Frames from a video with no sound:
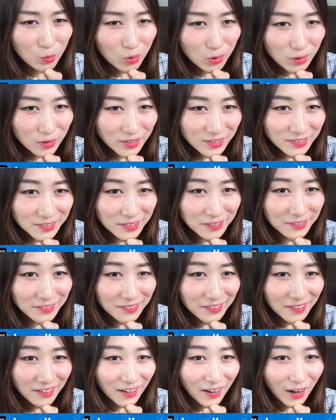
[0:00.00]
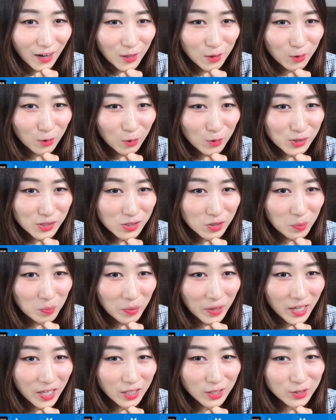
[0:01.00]
Where is it? I lost the
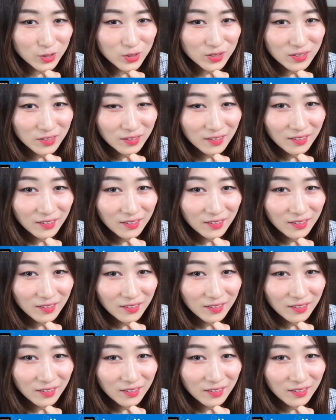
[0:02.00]
page!